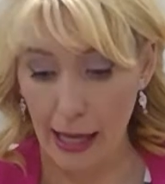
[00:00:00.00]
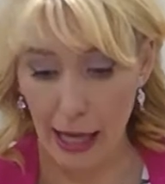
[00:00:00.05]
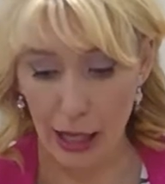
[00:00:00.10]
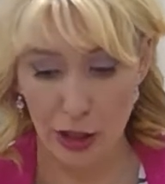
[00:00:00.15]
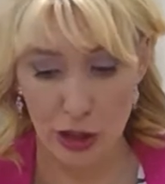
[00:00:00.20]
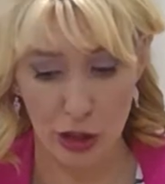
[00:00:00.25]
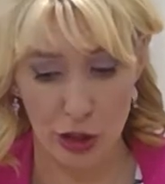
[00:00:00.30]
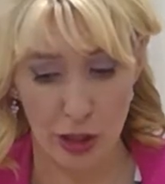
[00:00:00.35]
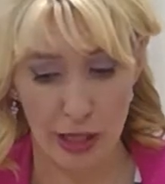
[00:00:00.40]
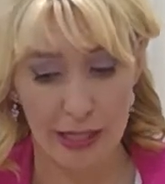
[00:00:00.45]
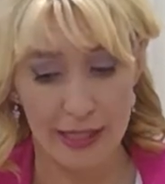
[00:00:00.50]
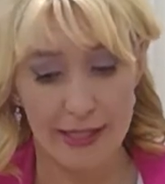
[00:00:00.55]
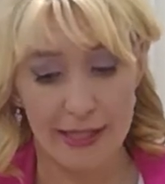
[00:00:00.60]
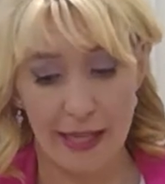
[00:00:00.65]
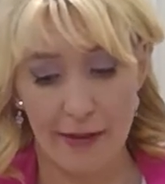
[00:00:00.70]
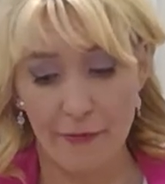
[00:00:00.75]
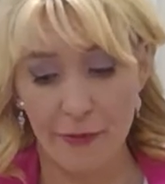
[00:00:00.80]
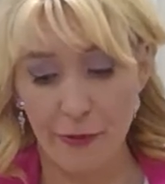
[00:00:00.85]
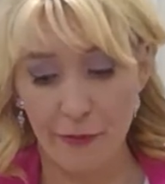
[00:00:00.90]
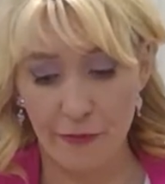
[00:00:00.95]
and you guys
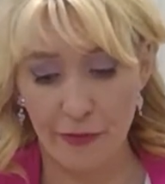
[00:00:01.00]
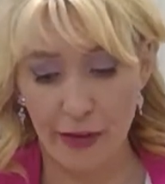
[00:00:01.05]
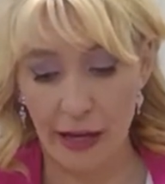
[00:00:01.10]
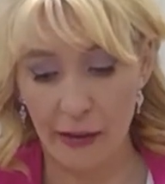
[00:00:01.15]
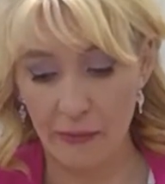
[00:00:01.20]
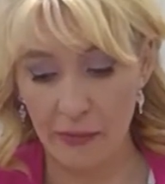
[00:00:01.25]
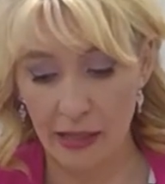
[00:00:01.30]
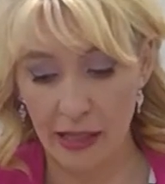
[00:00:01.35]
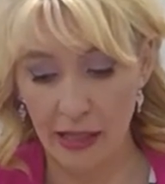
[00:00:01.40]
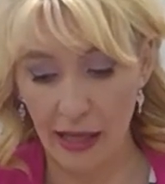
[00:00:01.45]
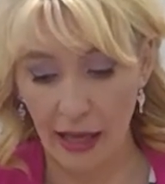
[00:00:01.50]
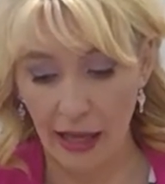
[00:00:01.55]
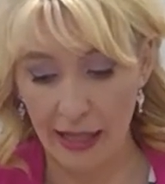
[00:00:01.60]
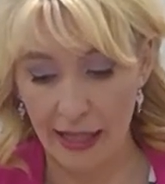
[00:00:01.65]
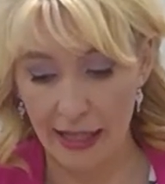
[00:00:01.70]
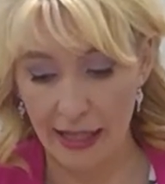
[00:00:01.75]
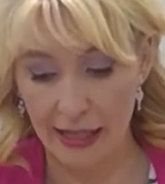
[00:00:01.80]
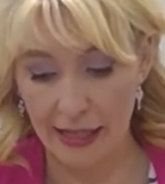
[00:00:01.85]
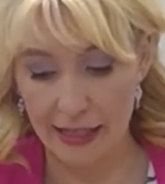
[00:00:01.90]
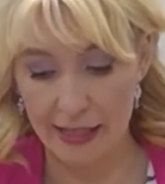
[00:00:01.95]
love your family,
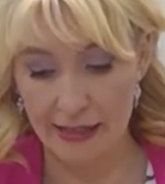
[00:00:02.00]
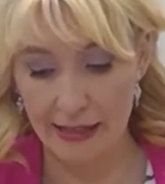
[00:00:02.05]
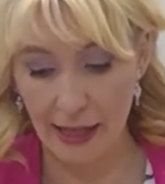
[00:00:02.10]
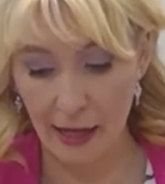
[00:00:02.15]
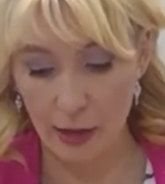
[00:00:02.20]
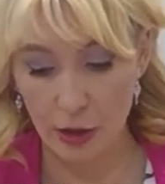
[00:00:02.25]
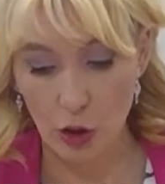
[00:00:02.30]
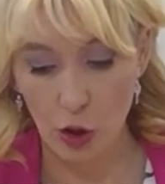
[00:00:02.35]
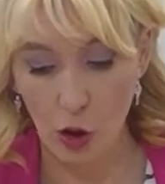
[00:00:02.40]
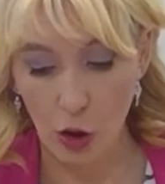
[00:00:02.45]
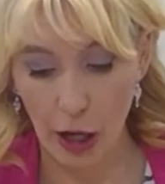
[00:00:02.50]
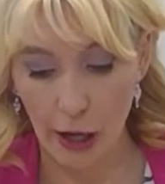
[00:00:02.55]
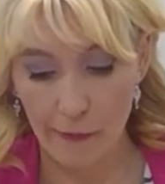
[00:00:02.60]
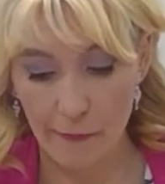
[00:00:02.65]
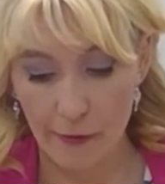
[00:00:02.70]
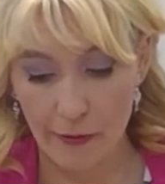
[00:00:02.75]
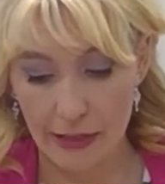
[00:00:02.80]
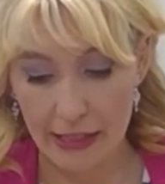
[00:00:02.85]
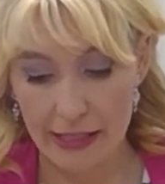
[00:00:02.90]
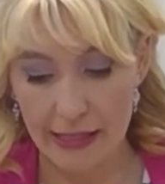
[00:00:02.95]
and it's now time
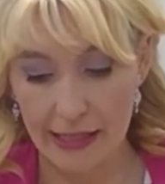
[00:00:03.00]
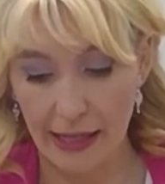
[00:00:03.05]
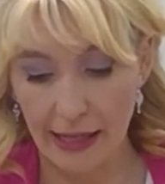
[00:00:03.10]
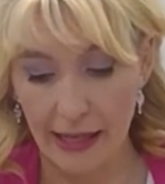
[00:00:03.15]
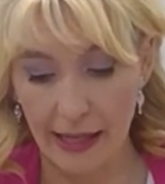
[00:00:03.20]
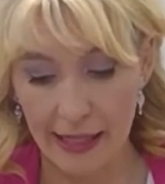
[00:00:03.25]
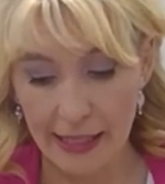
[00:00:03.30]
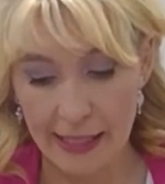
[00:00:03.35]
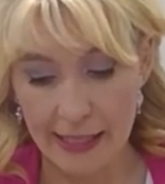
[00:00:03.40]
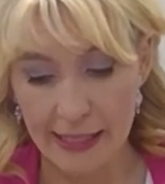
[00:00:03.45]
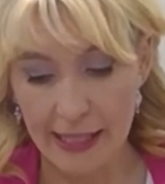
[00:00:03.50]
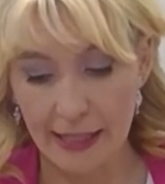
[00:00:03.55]
for this to end,